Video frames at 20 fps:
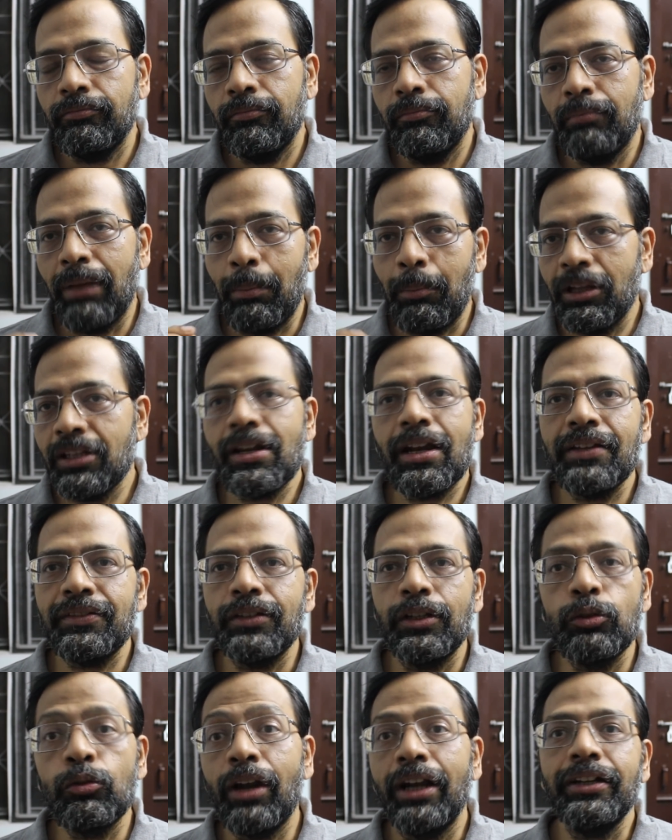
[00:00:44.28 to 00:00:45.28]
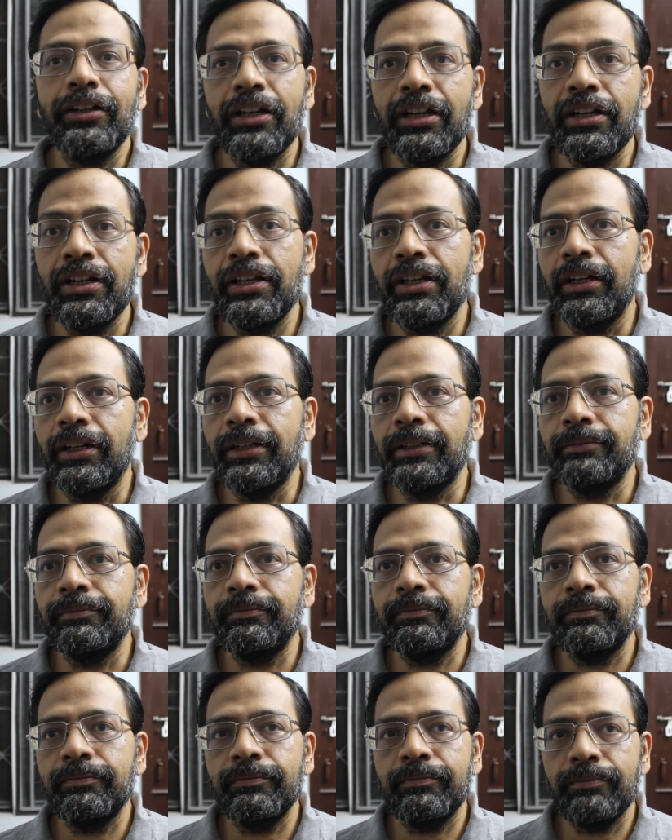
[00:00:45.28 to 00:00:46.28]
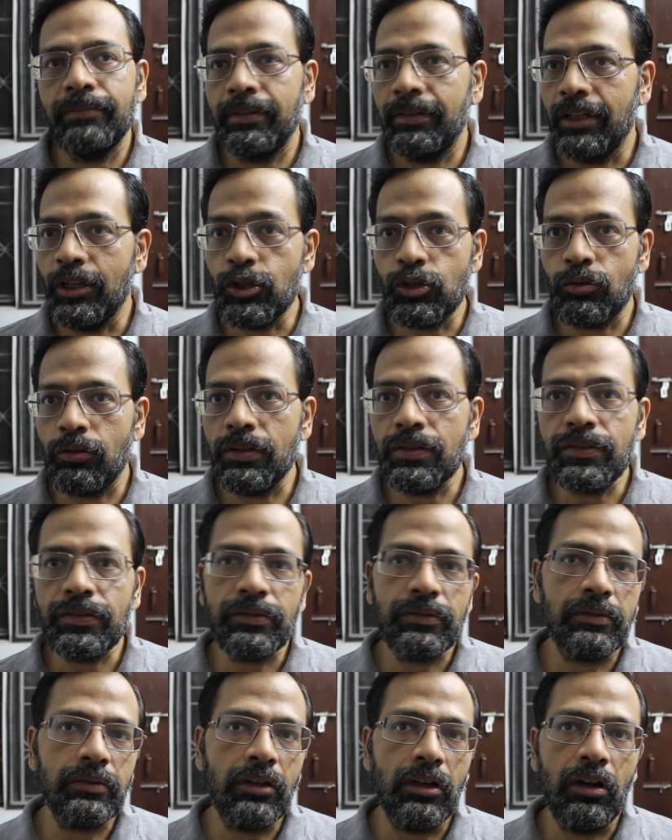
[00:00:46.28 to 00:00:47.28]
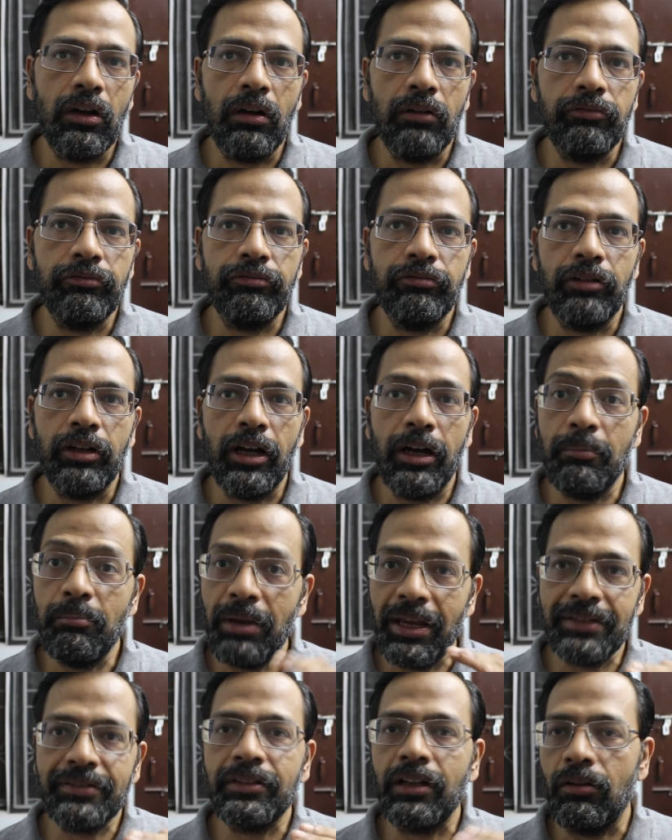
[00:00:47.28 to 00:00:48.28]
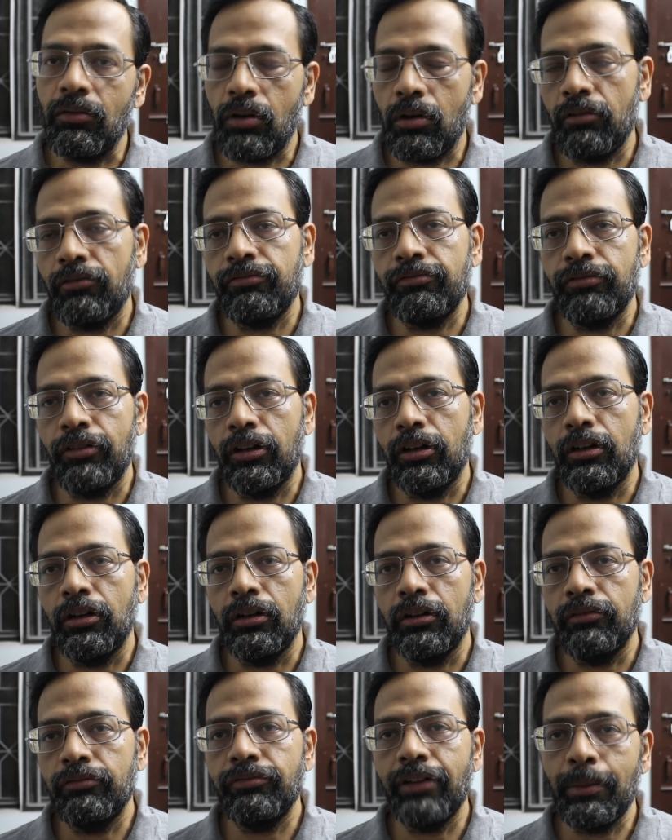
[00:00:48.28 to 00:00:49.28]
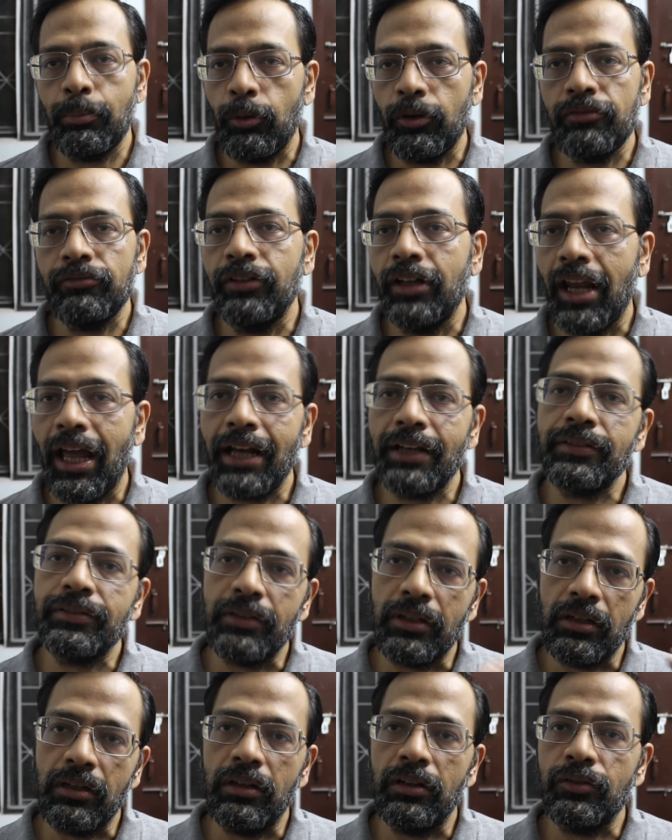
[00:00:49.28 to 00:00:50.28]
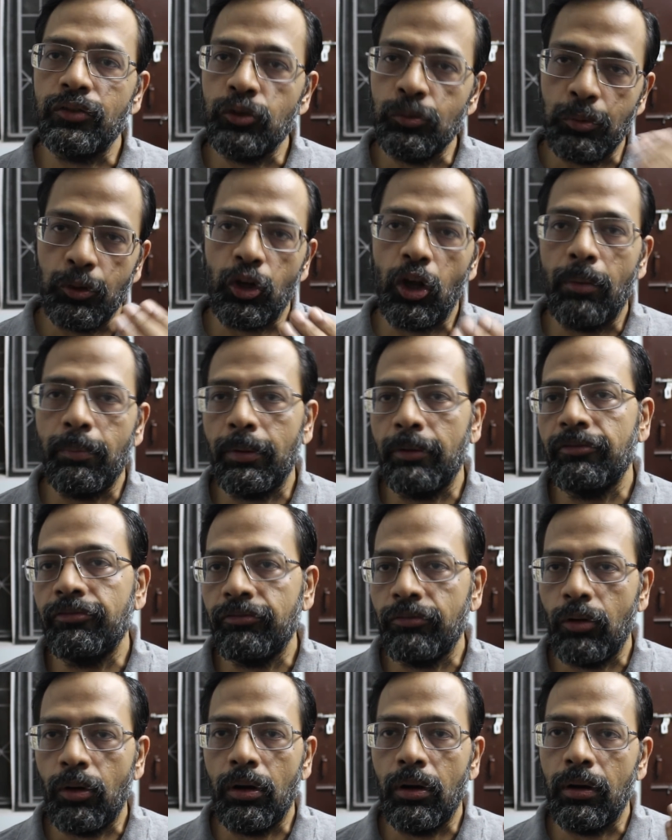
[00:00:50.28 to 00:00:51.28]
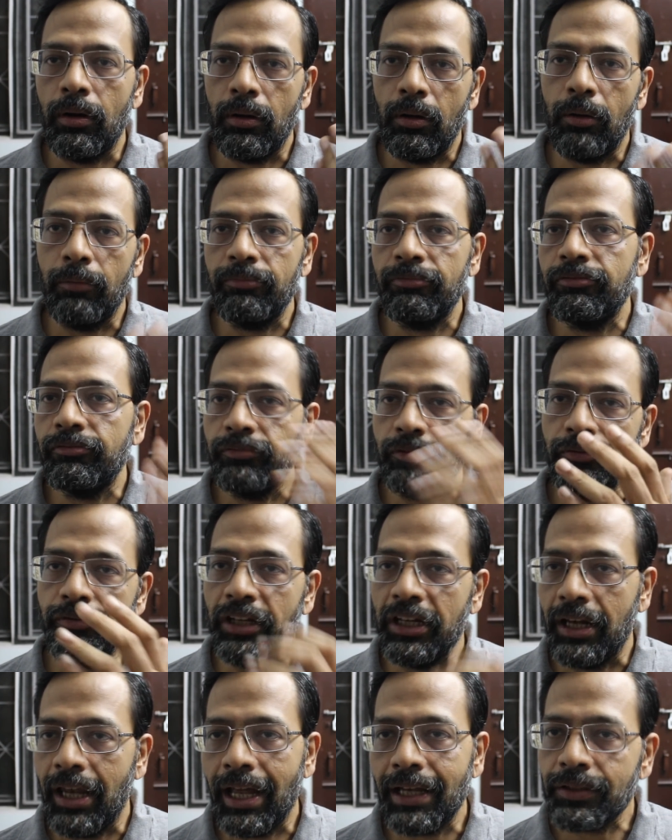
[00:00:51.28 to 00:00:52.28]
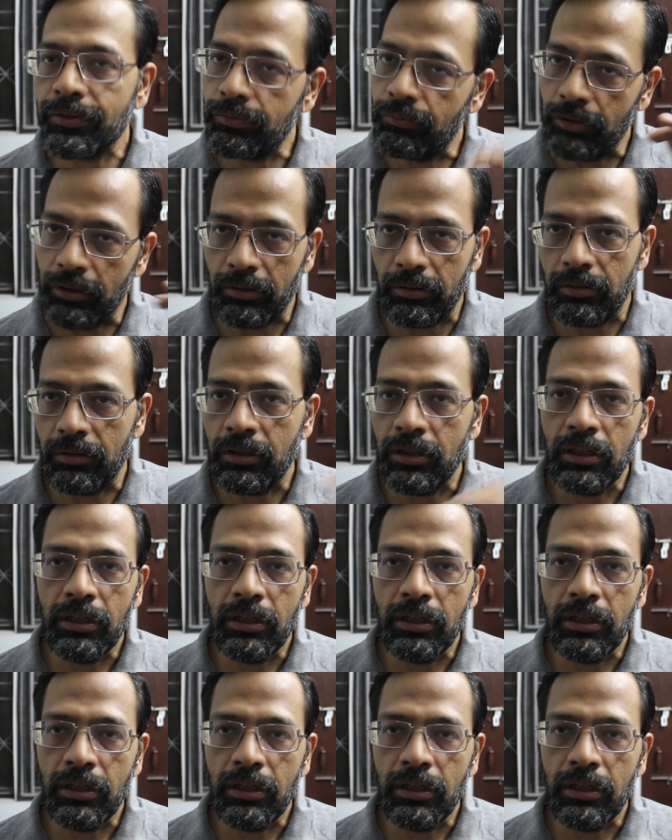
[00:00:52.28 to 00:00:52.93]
my mother has a United India insurance of a base cover of 5.5 lakhs and a super top of 15 lakhs with a